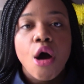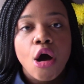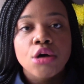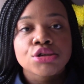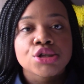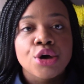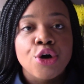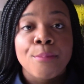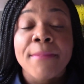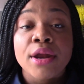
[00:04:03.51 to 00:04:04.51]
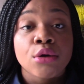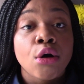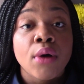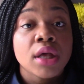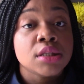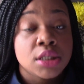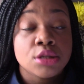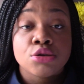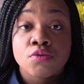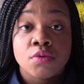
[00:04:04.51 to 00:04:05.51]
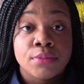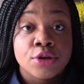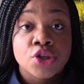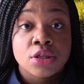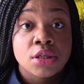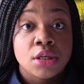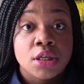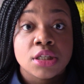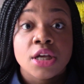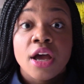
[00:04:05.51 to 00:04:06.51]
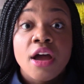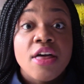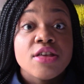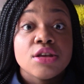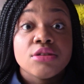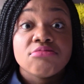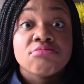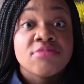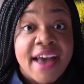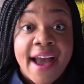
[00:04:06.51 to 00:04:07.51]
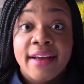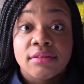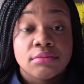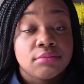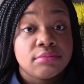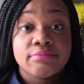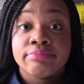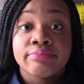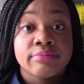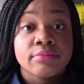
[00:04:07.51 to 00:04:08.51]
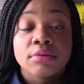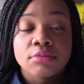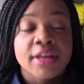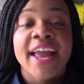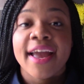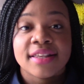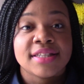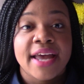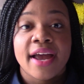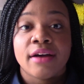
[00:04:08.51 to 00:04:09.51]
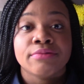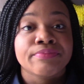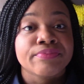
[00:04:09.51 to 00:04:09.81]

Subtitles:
Also, medical and dental emergencies, that hands down,